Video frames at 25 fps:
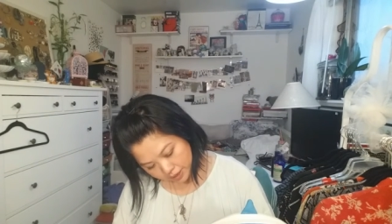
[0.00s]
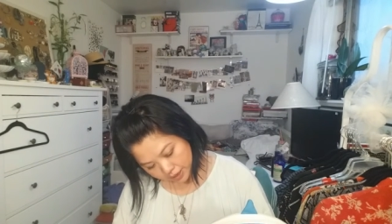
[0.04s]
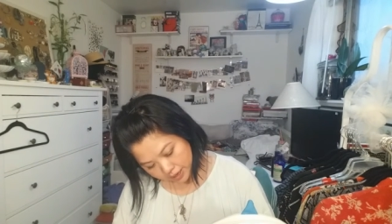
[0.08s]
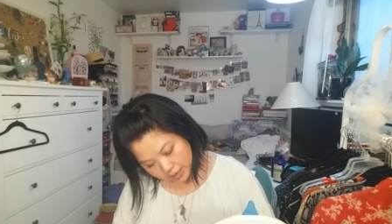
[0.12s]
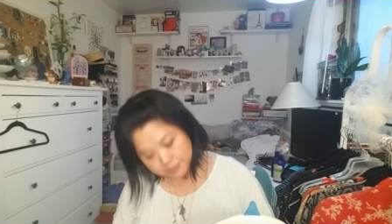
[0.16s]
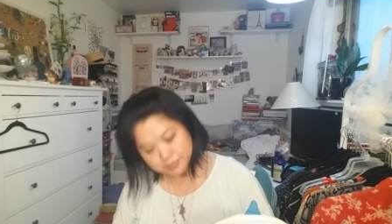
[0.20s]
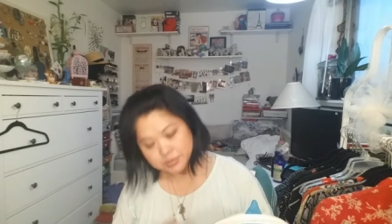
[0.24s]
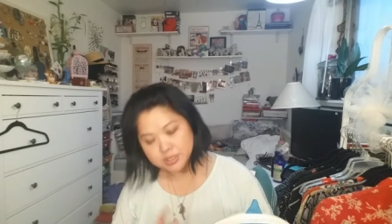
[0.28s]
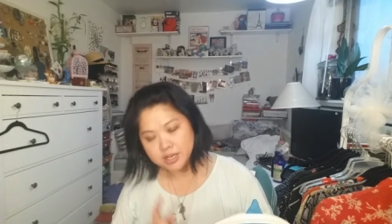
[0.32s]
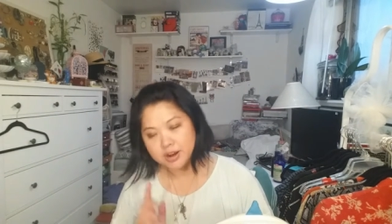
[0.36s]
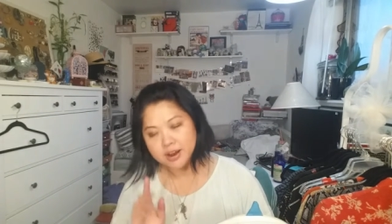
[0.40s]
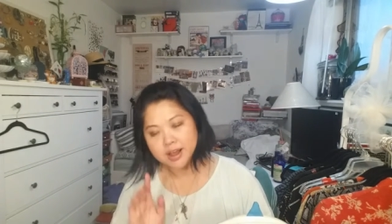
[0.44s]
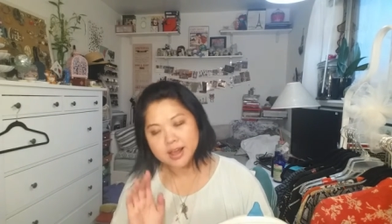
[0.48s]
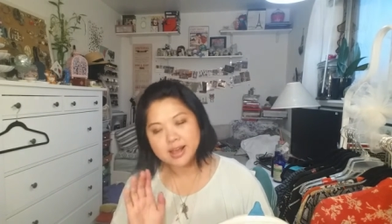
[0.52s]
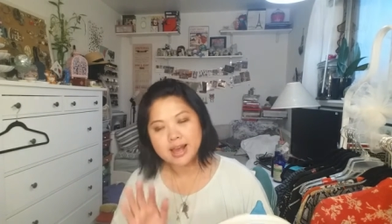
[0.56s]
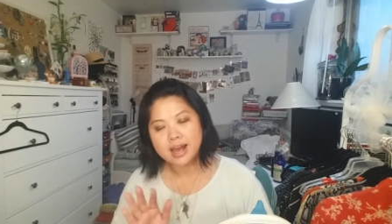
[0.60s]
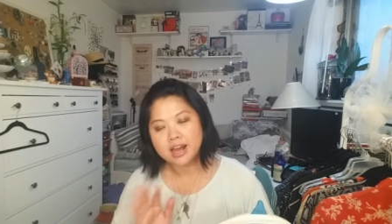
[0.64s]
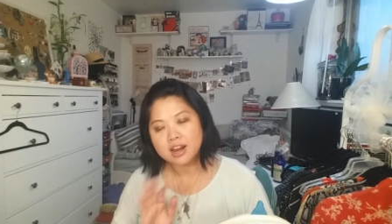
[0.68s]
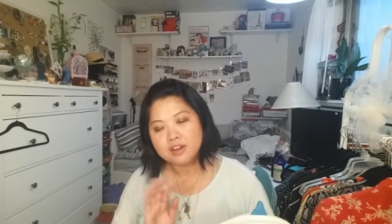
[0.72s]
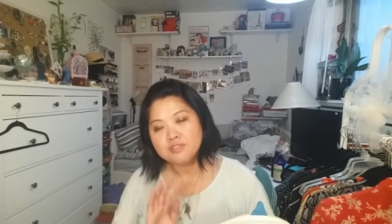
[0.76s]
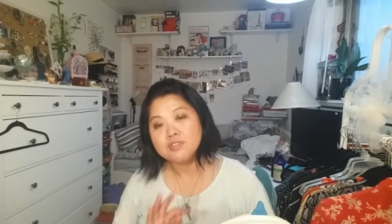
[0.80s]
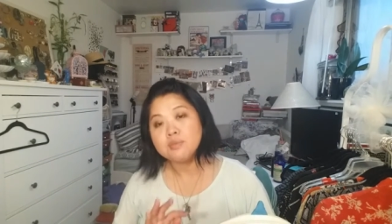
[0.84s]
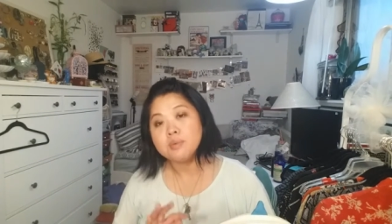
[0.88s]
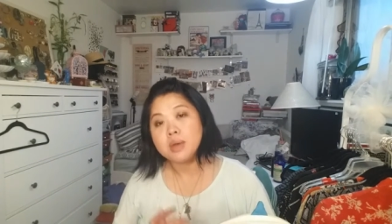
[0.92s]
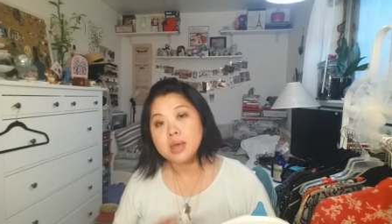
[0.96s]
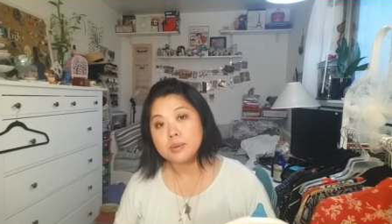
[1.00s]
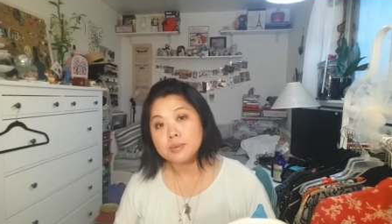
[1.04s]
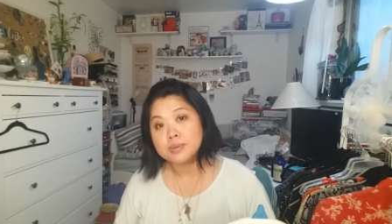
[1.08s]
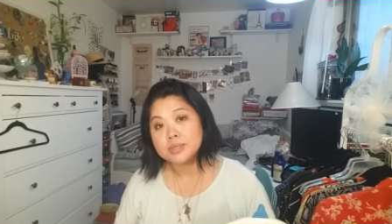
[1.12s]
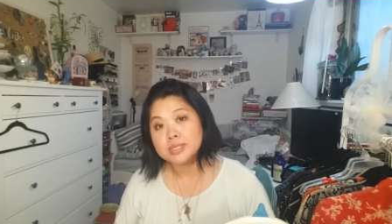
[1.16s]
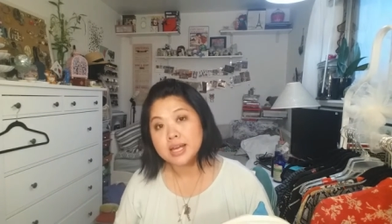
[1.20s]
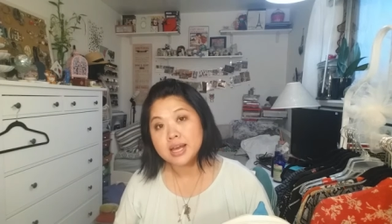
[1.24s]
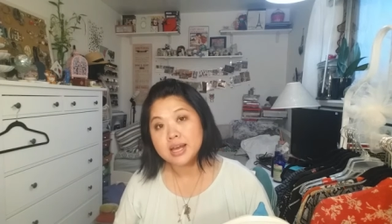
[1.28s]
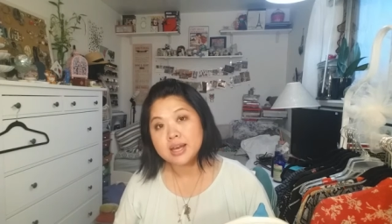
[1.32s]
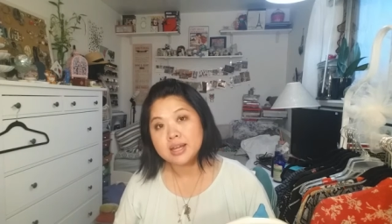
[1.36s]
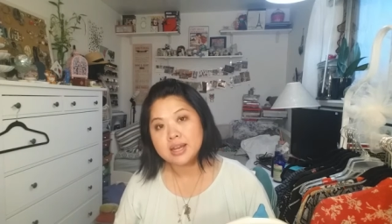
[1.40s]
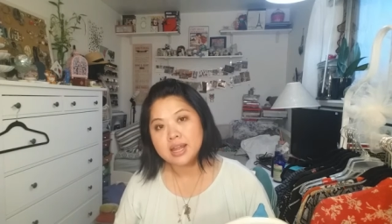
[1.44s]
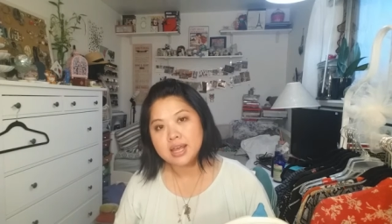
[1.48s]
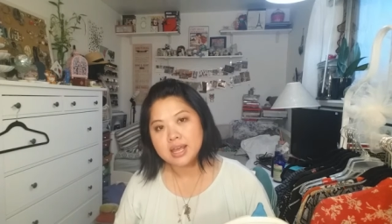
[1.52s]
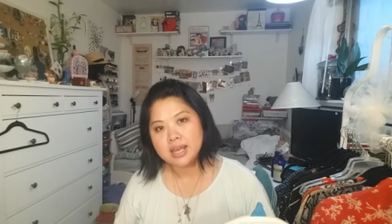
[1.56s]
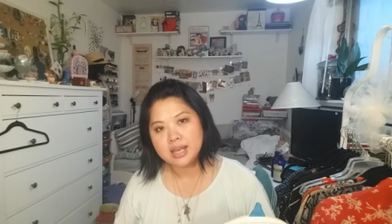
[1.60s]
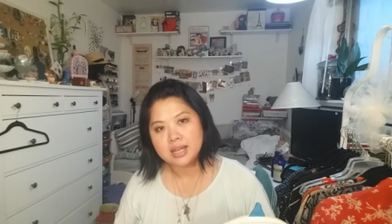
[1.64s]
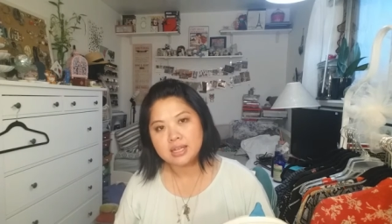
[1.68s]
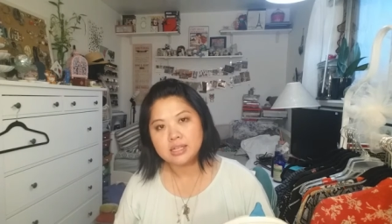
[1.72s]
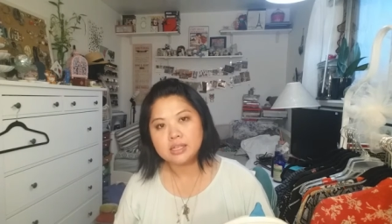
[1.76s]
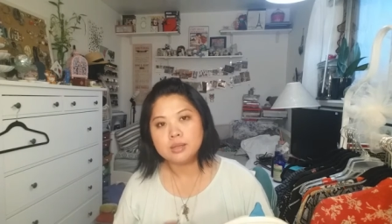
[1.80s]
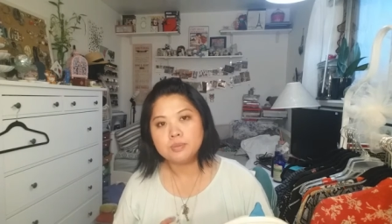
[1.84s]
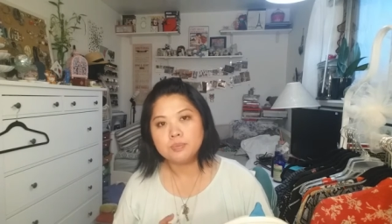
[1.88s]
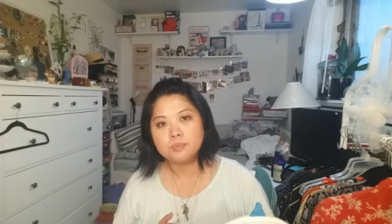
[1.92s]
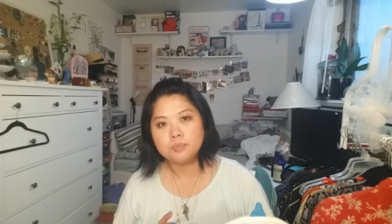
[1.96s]
I'm sorry, I got it from Amazon
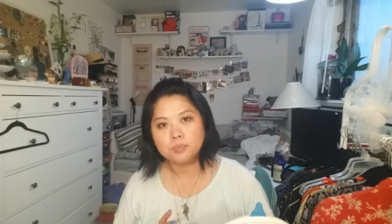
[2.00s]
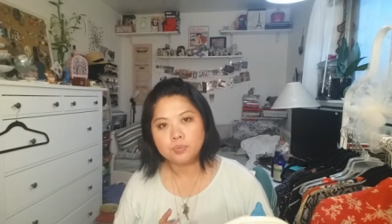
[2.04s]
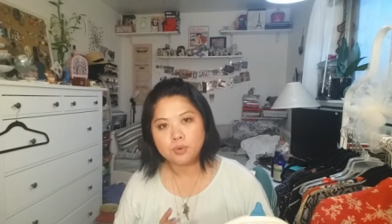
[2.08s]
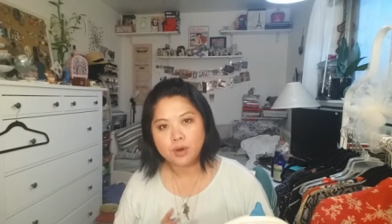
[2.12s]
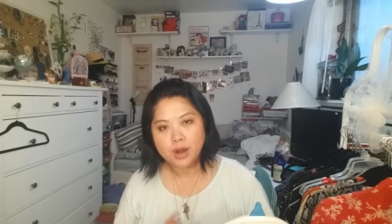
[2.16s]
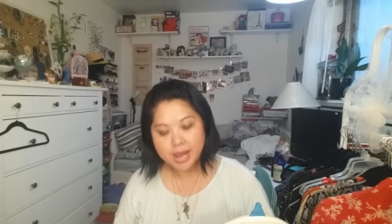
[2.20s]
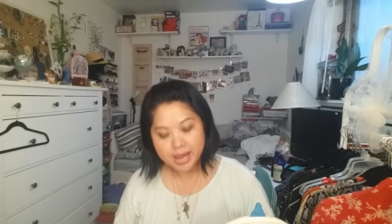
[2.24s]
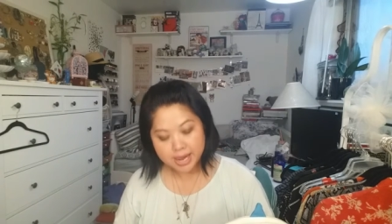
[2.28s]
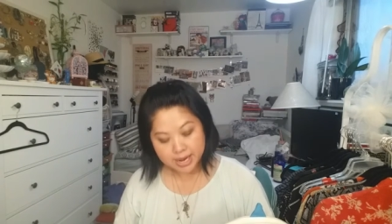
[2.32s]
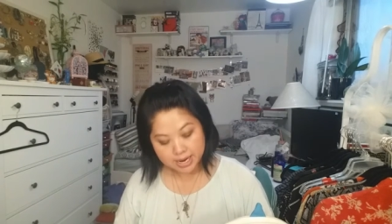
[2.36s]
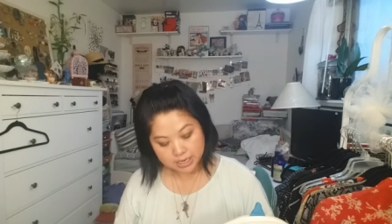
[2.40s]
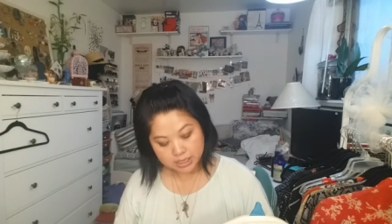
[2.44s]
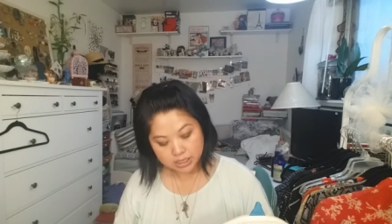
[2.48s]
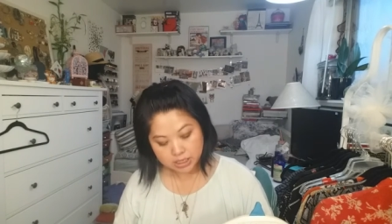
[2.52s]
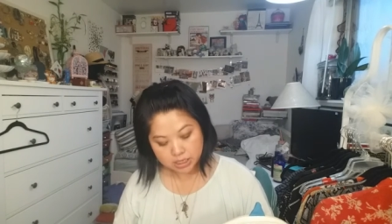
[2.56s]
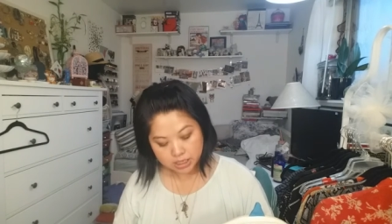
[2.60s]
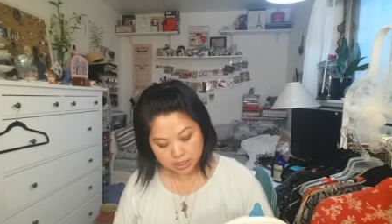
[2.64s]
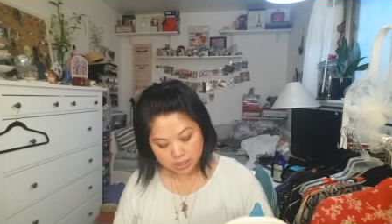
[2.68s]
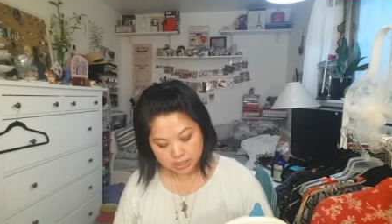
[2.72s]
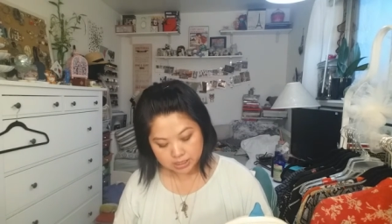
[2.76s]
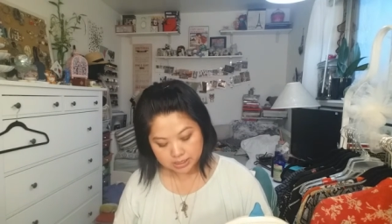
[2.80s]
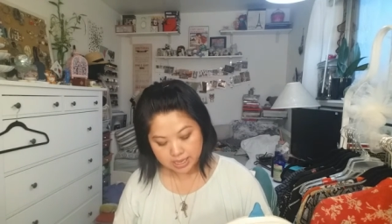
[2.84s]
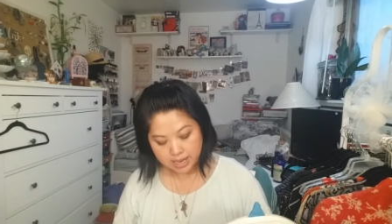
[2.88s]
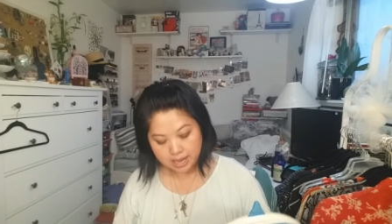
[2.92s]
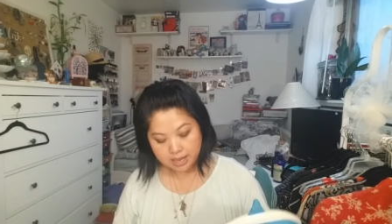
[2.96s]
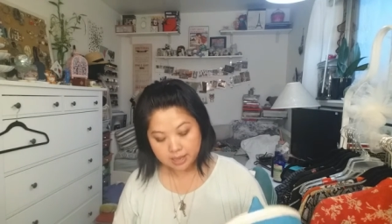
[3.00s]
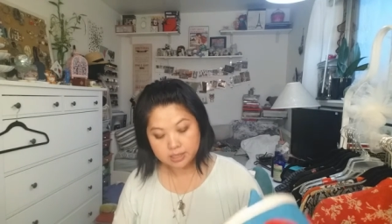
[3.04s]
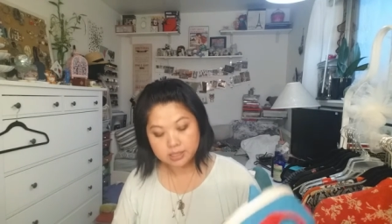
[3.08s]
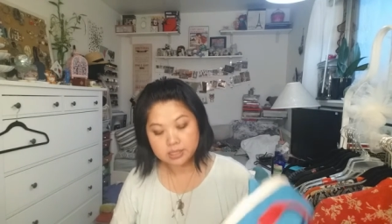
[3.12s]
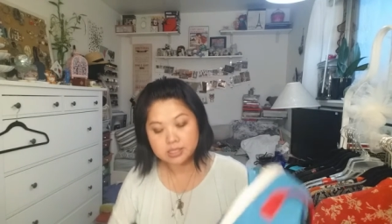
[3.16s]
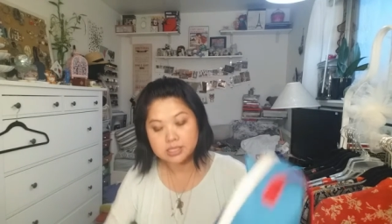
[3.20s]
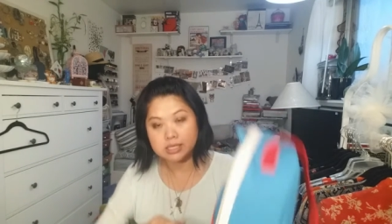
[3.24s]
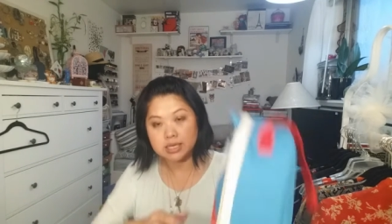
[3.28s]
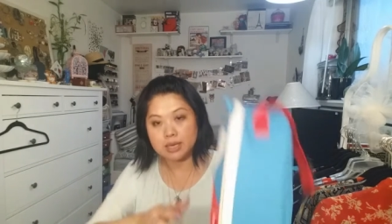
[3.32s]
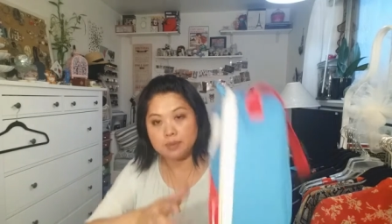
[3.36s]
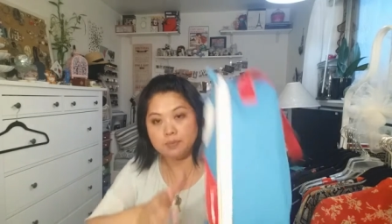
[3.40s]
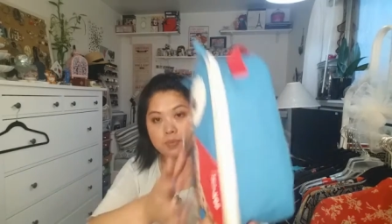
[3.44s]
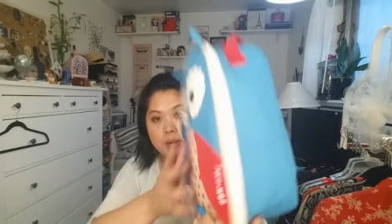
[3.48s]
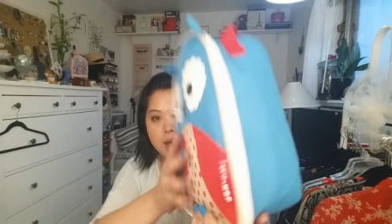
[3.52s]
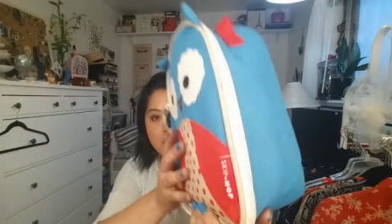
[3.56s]
and the brand is Skip